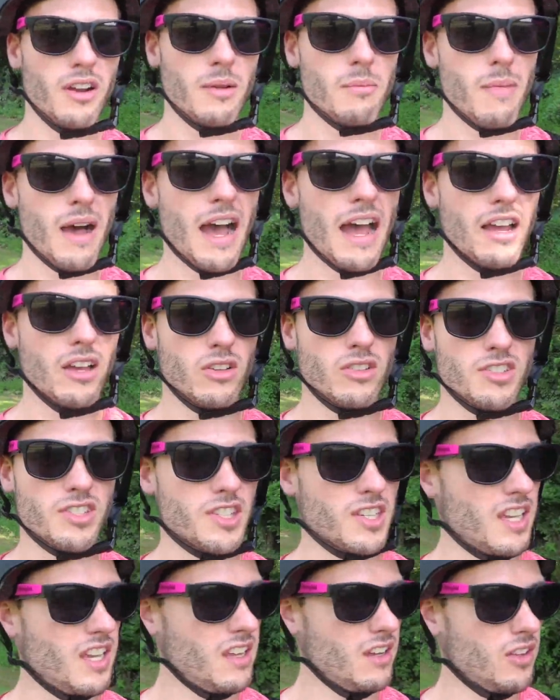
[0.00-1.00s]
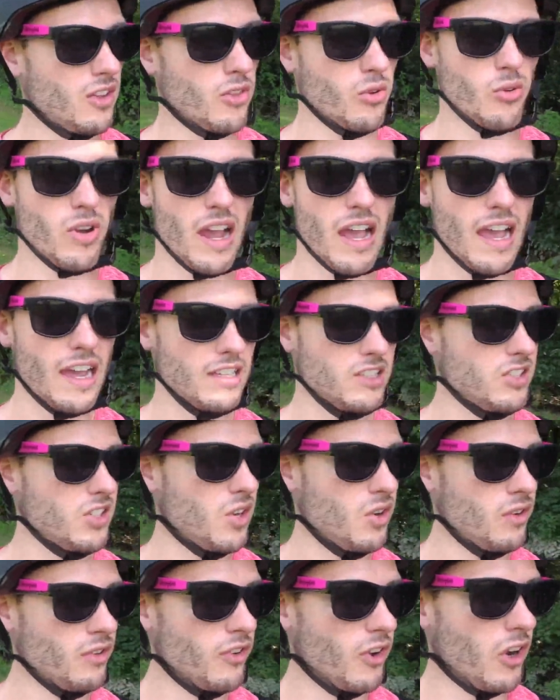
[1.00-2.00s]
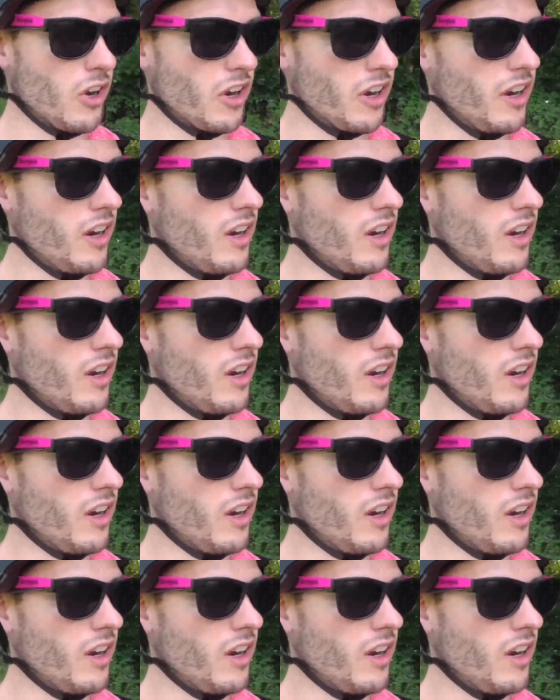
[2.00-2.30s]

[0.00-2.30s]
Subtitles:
miles into the ride so far.